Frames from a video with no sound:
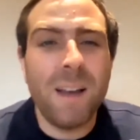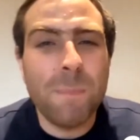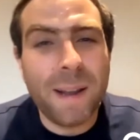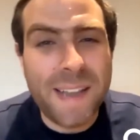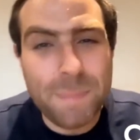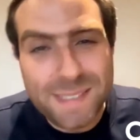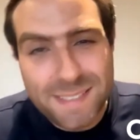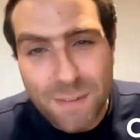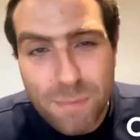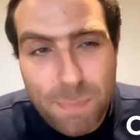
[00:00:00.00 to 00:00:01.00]
My name is
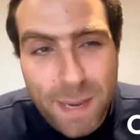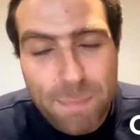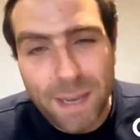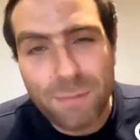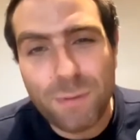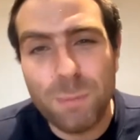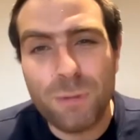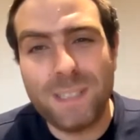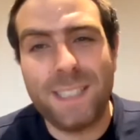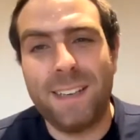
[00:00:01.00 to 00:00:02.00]
Stefan Pape, a film
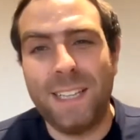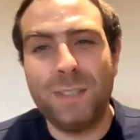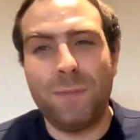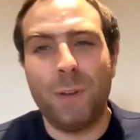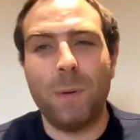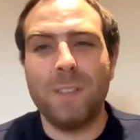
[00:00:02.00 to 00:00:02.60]
critic and interviewer,